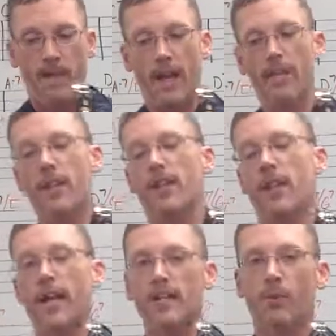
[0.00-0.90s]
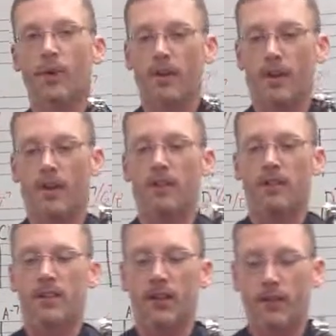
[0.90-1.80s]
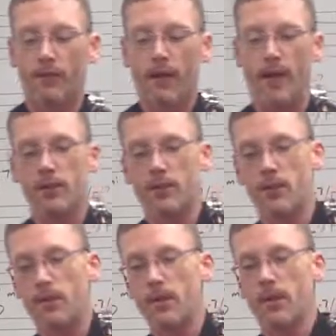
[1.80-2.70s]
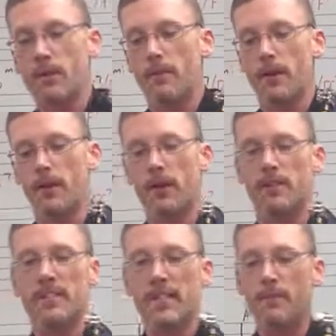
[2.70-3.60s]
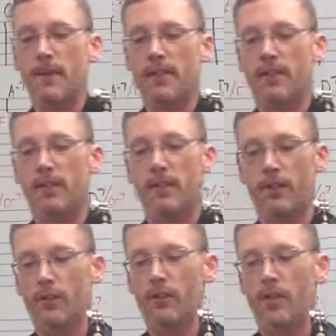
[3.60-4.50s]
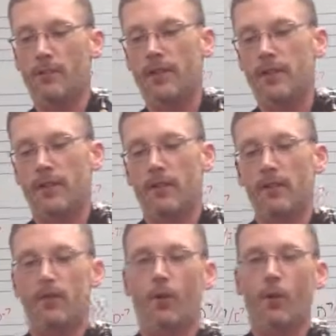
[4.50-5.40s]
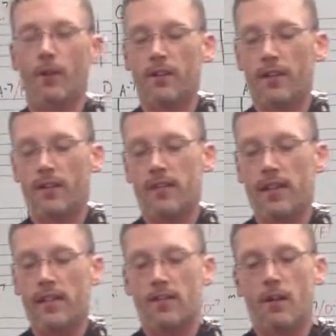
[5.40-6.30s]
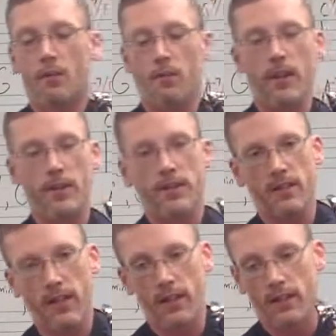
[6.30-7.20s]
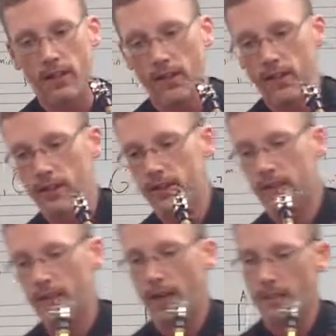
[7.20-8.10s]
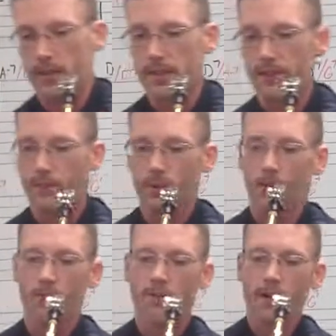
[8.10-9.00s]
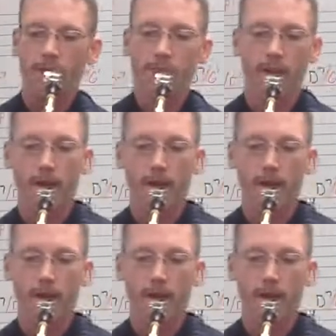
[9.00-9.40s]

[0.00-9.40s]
And then the last one are for alto, are D mixed leading or G mixed leading for tenor sax. Play the scale and then the dominant seventh chord right after